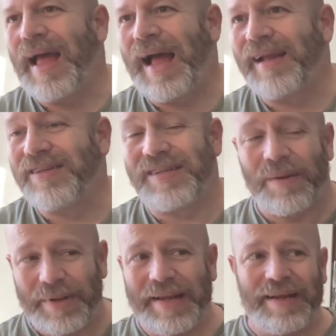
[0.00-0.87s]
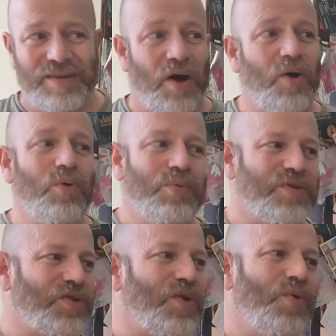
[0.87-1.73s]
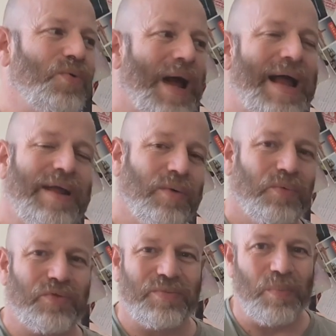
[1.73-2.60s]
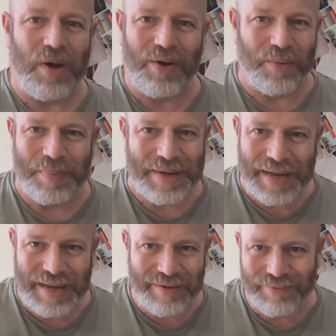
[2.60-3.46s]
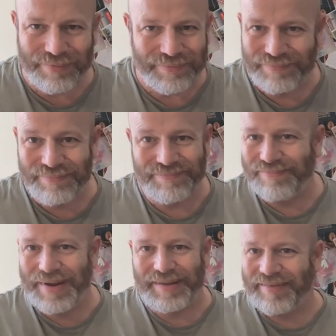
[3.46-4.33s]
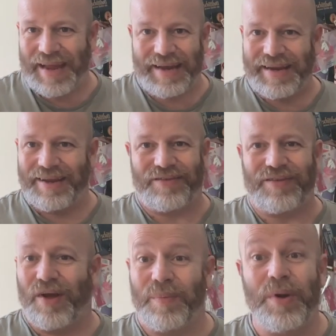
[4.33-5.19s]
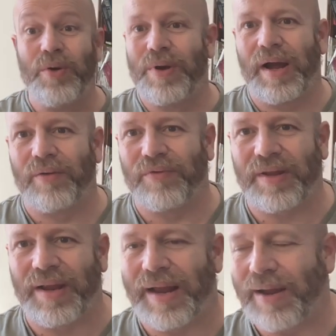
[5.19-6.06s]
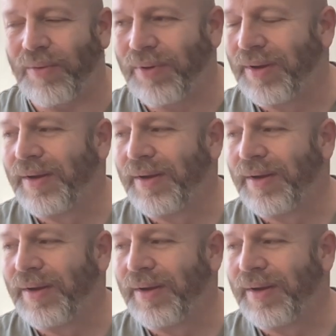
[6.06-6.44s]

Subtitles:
and some of these old school ales might not be here in 10 years' time, who knows? I don't know